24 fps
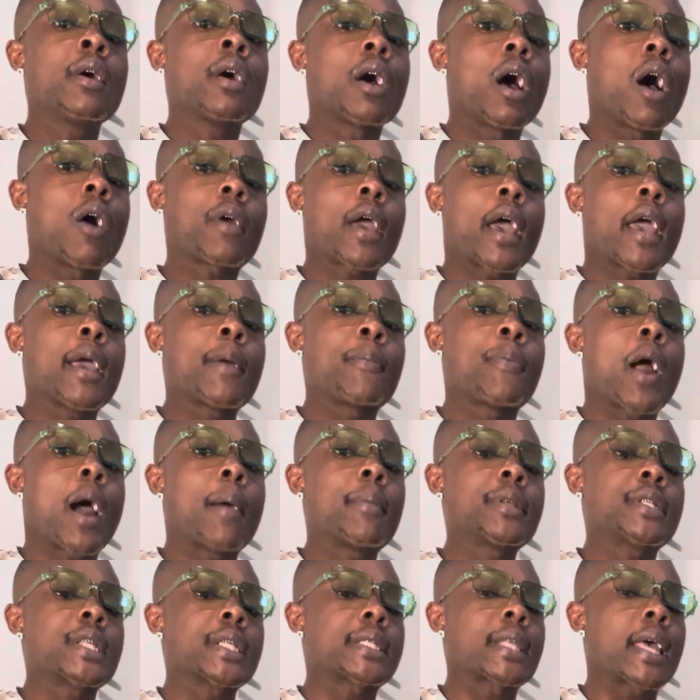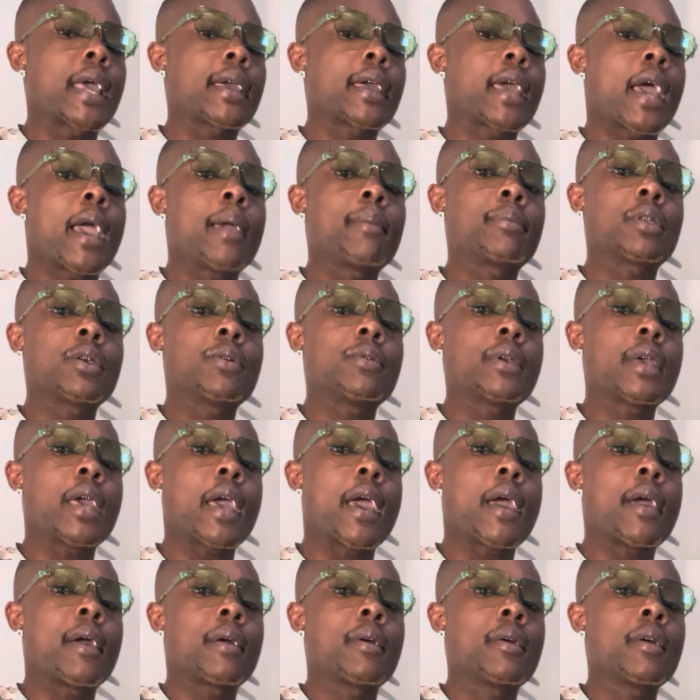Okay, it probably just ain't came through
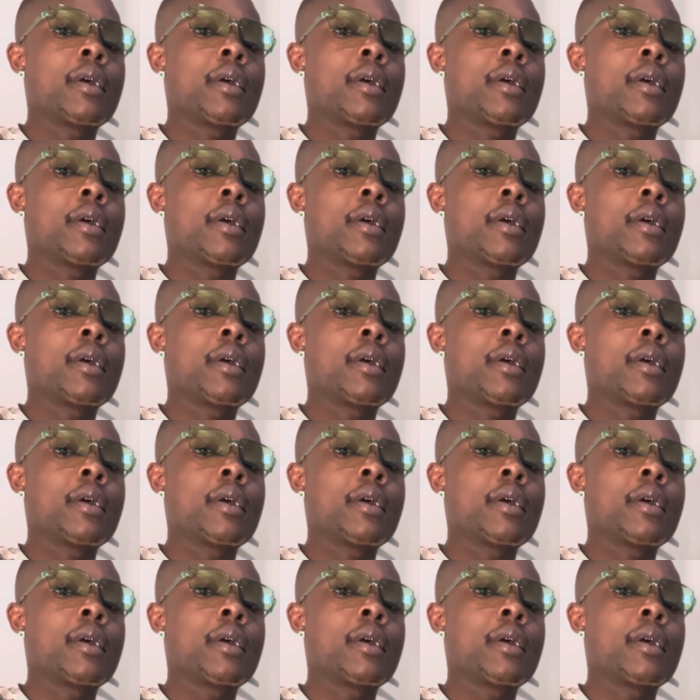yet.